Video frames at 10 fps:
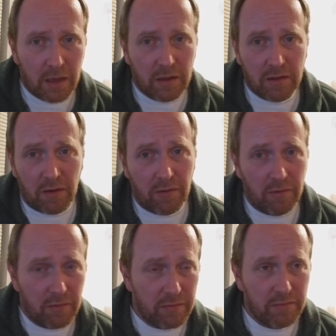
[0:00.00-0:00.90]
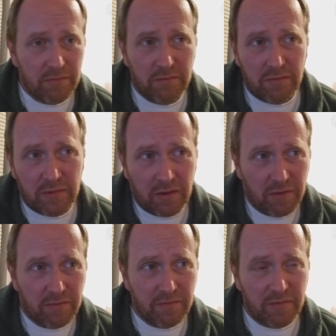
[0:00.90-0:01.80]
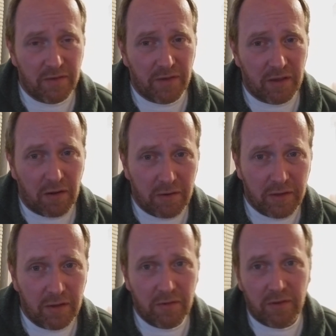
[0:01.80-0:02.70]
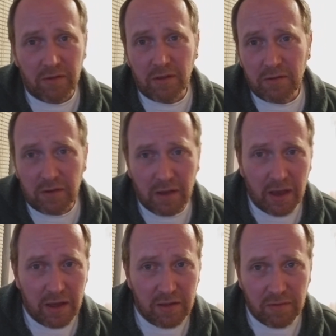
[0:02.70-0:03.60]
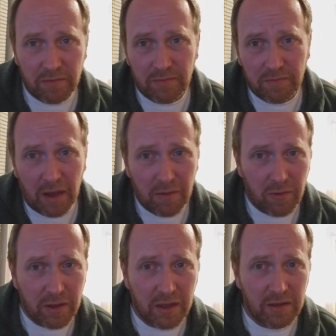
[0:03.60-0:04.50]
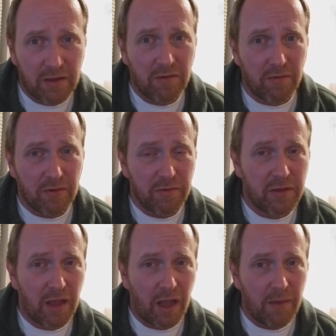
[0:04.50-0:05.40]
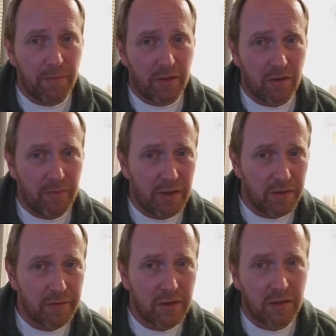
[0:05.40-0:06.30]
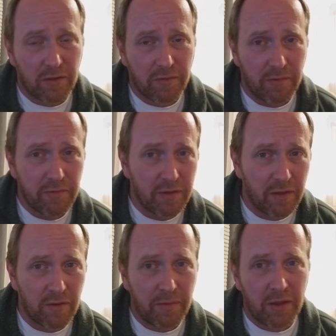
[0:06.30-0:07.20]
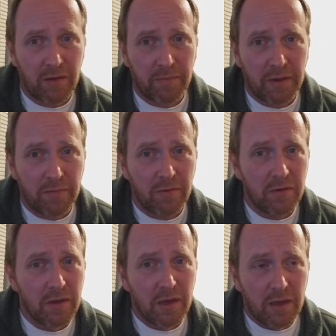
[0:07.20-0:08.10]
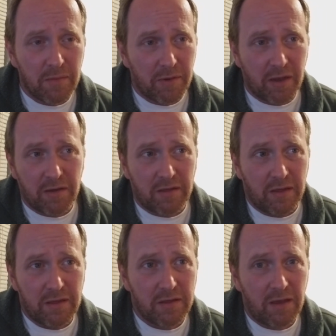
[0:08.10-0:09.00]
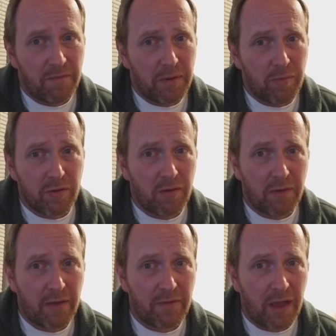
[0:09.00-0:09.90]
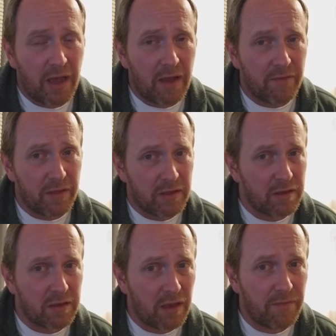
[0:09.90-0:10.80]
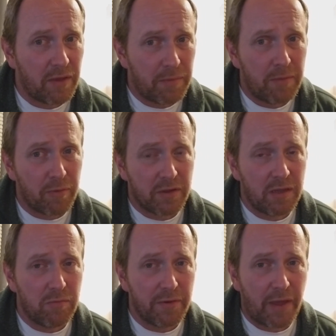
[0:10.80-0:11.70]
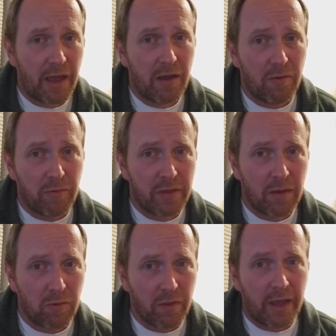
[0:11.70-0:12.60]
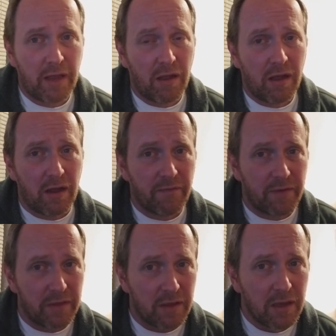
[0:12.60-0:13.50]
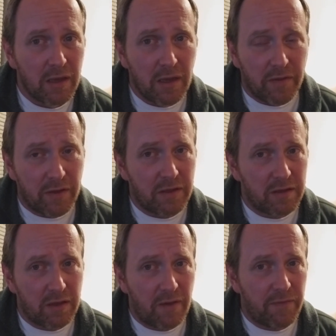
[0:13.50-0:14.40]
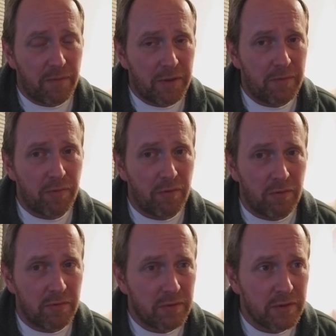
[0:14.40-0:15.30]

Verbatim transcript: So, you know, if Guitar Center, you know, you guys might want to consider loosening up a little bit, loosening the screws a little bit on people because this is stuff people don't have to have and this is stuff that people did without when they were laid off and this is stuff that people